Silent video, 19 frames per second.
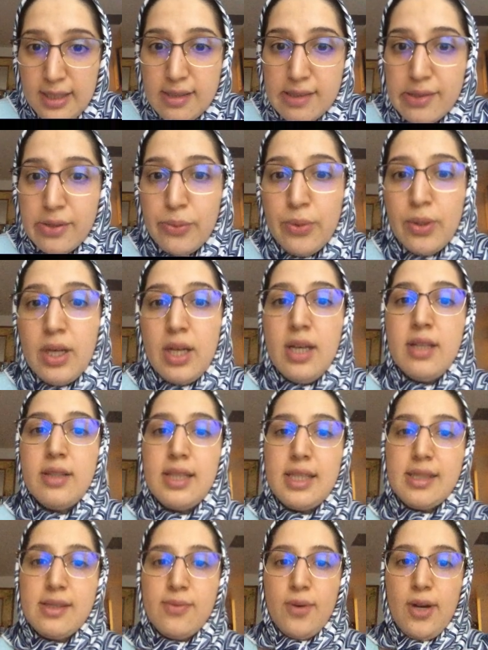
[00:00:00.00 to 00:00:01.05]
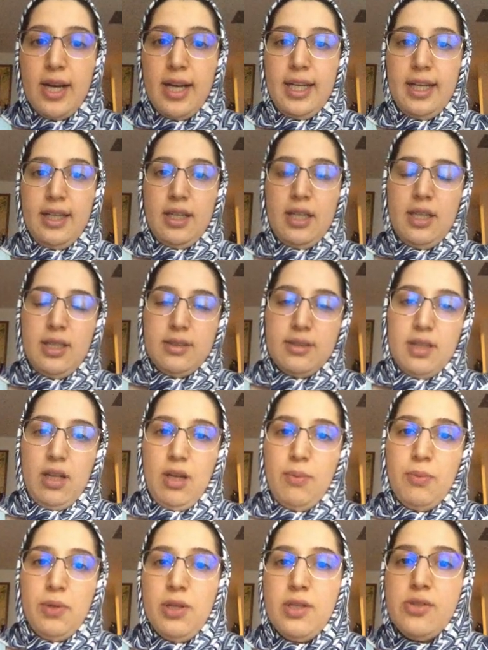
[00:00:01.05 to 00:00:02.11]
So that's why the
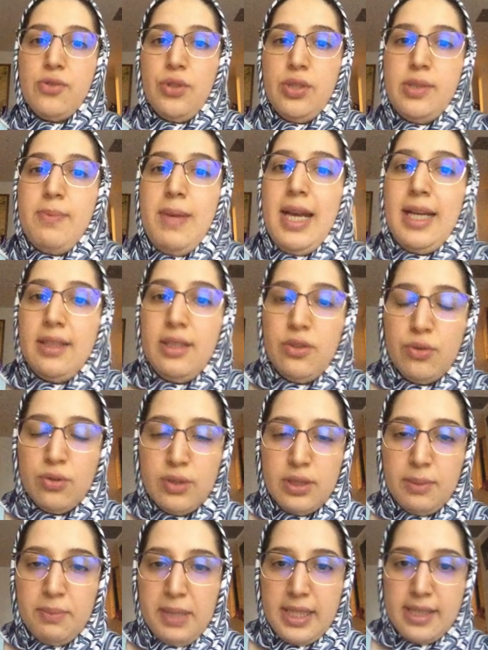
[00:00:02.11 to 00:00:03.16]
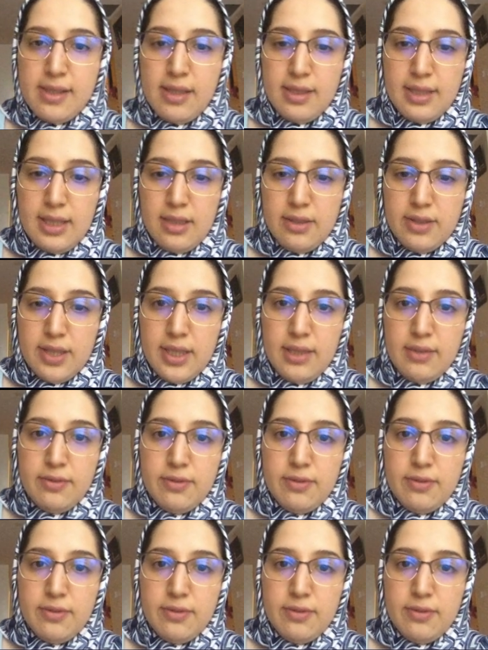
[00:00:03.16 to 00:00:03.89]
Laplace noise magnitude depends on delta f.